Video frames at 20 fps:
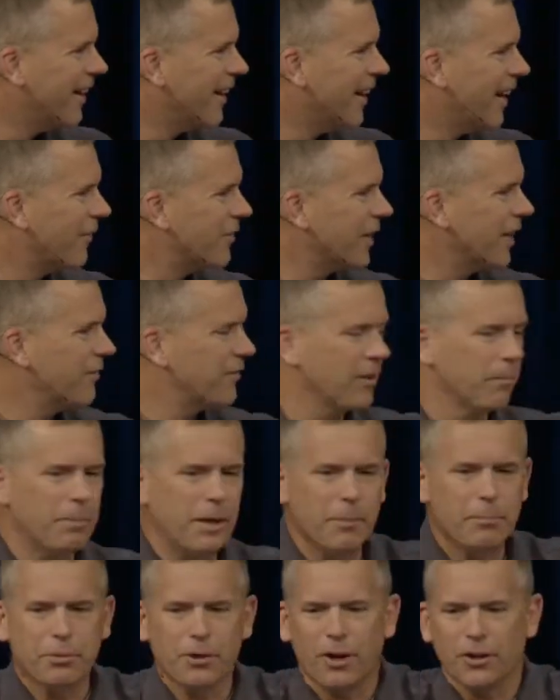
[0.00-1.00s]
If the
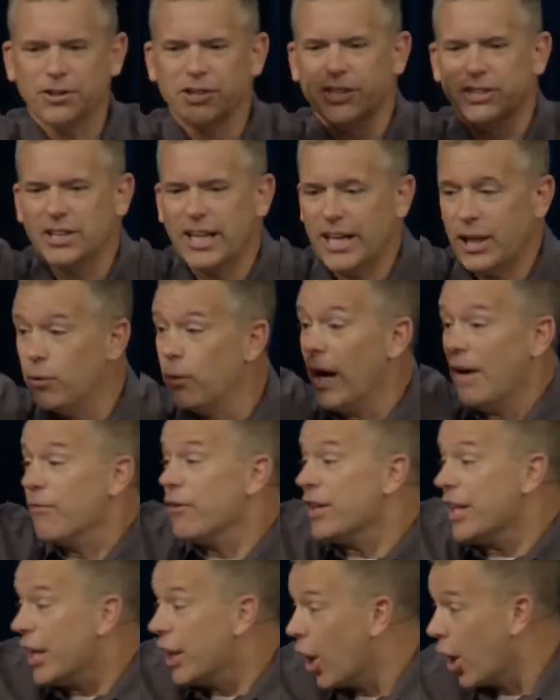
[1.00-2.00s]
people in our society,
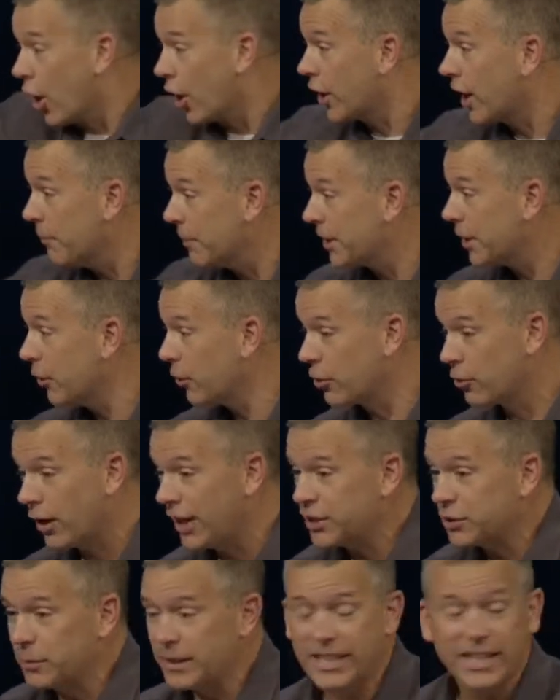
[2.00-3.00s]
whoever they are coming to know
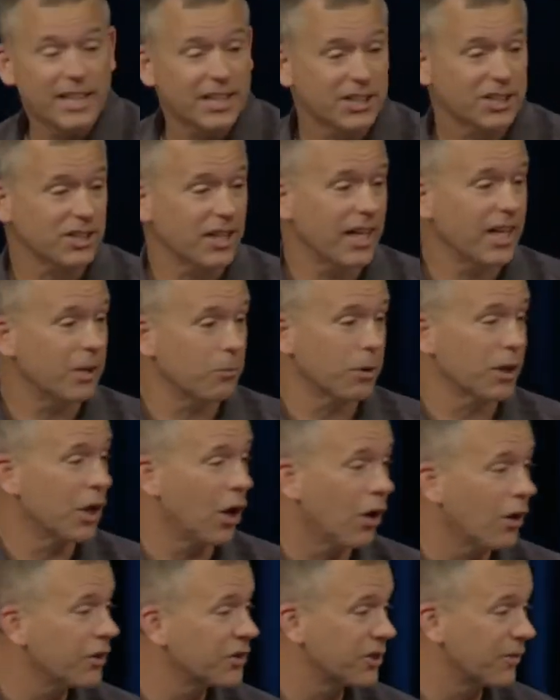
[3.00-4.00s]
Christ, we'd get excited
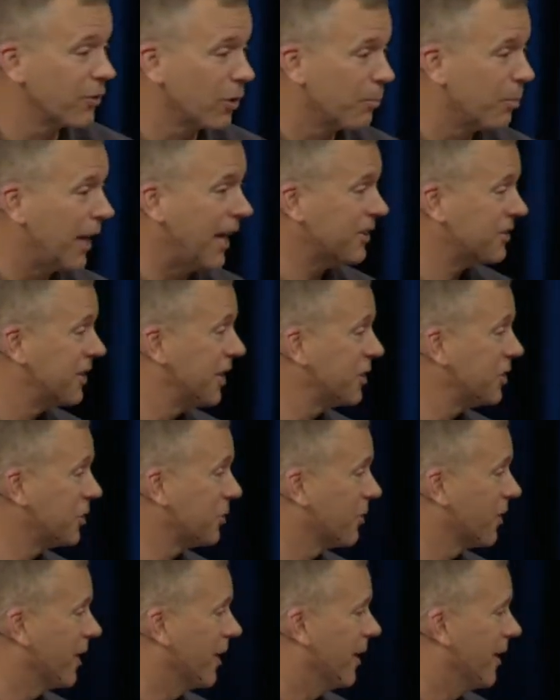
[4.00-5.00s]
regardless of their past
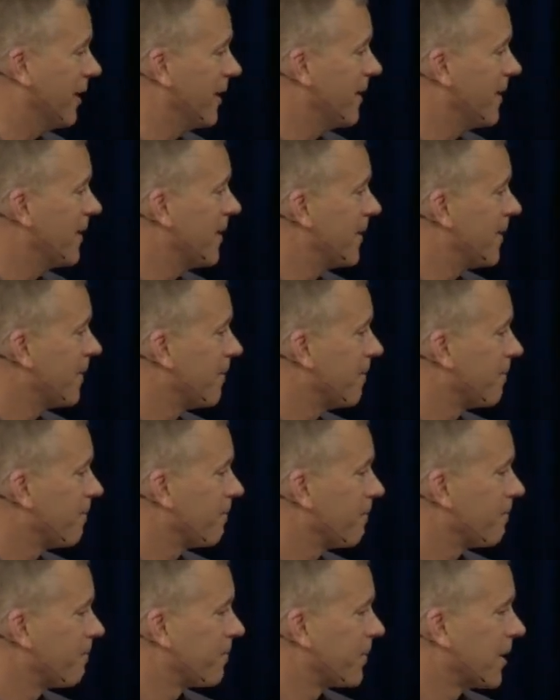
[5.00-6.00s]
history.
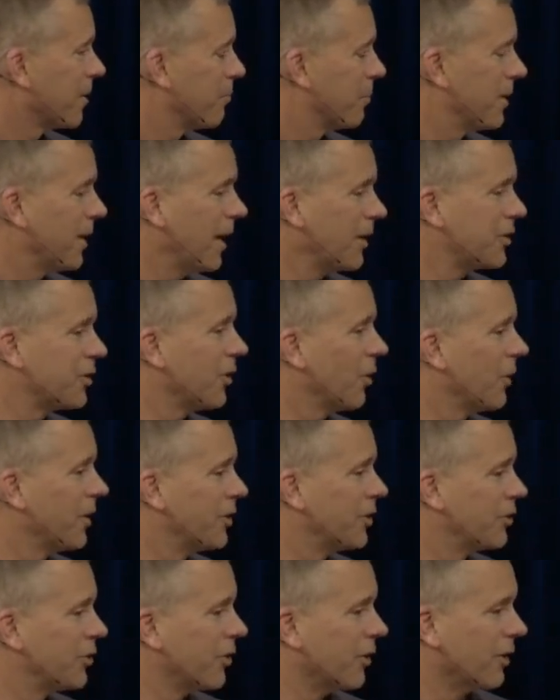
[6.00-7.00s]
But not so
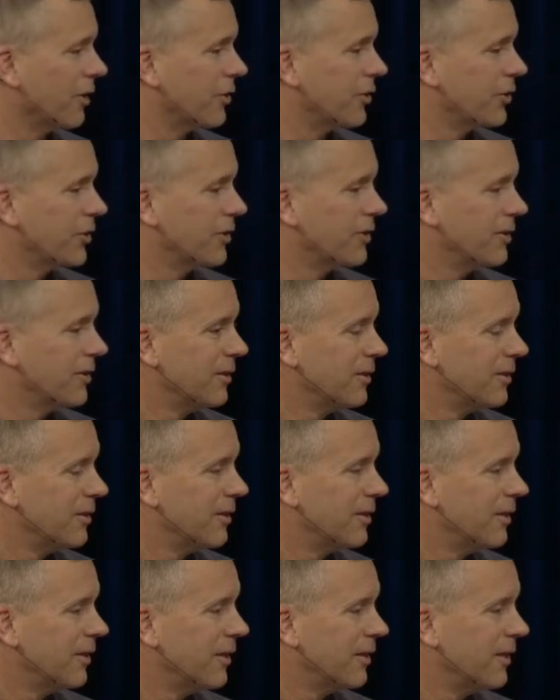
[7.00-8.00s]
his church.
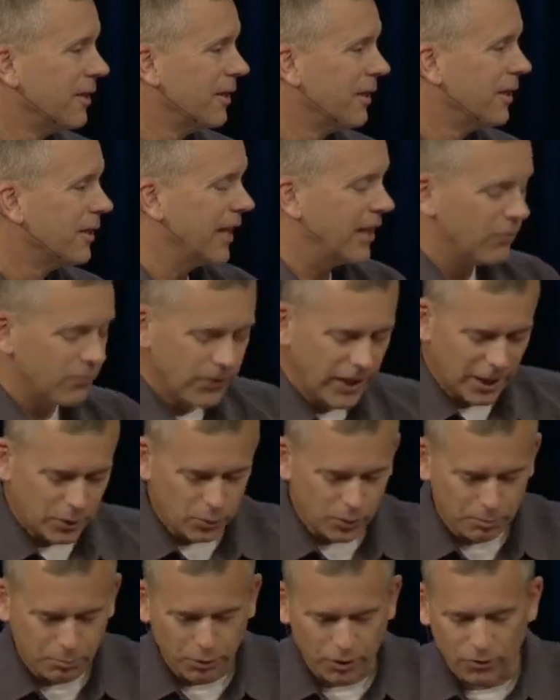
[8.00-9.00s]
They, in fact,
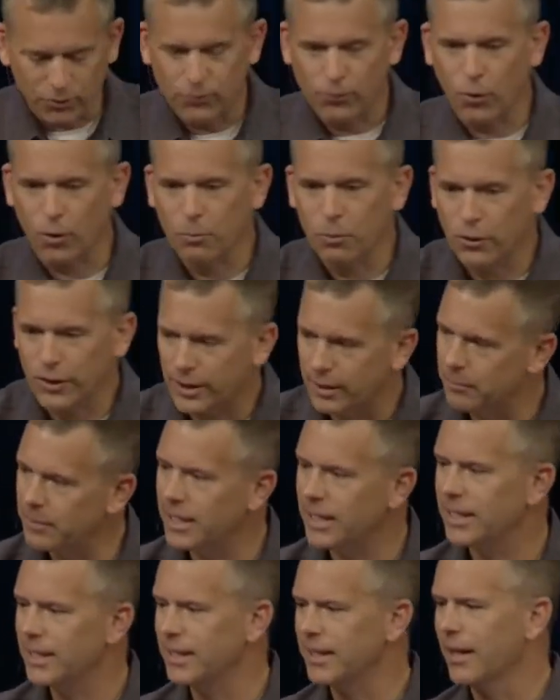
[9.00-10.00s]
would put a formal
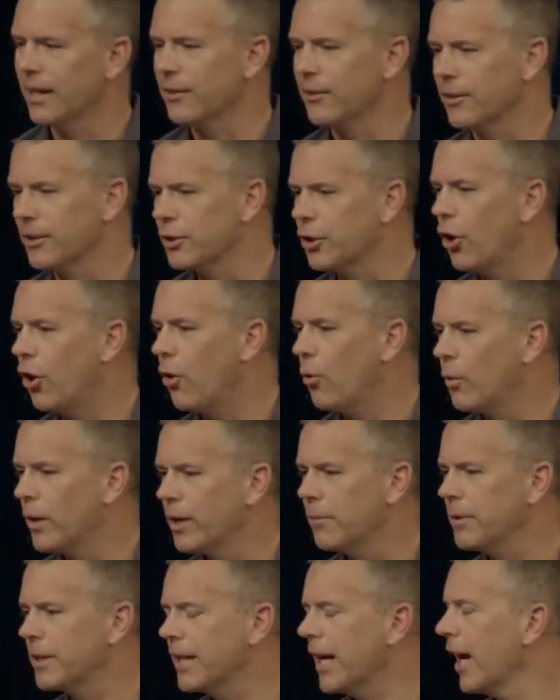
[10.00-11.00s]
committee together and call
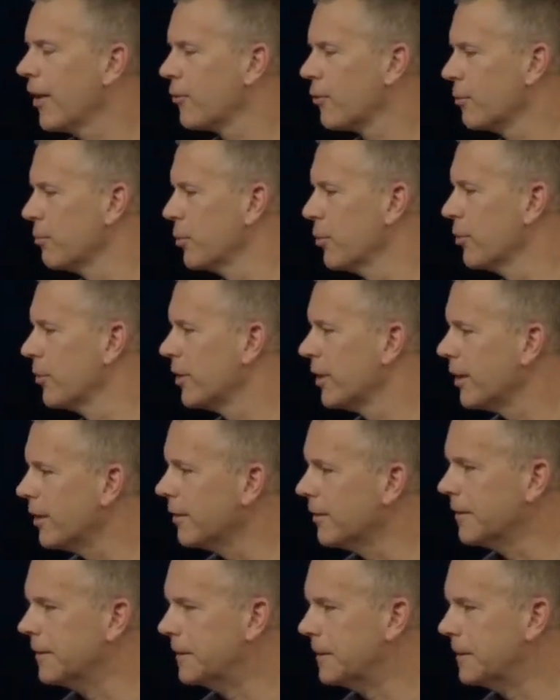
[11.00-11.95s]
William and Catherine Booth in.